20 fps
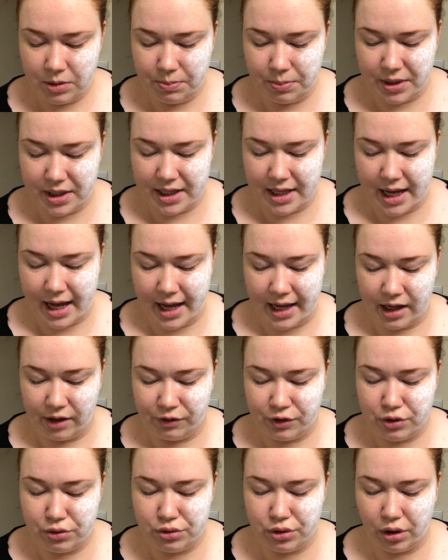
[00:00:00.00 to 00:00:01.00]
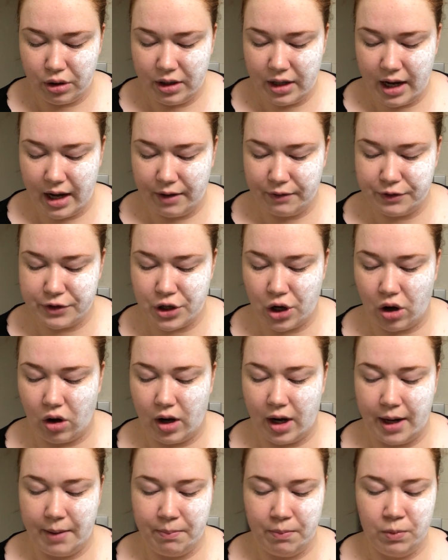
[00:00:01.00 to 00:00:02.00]
But yeah, if you don't have
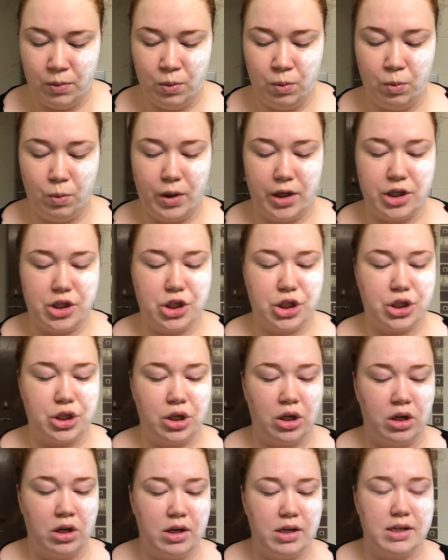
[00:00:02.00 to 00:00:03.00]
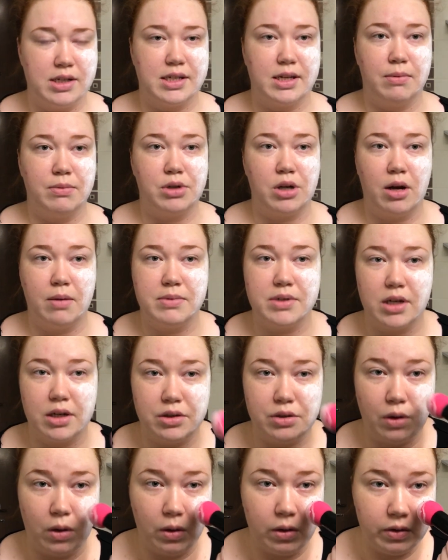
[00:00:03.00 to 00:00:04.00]
time, which sometimes I
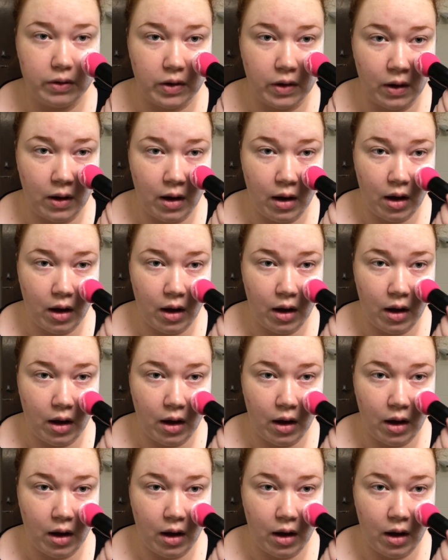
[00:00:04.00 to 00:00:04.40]
don't,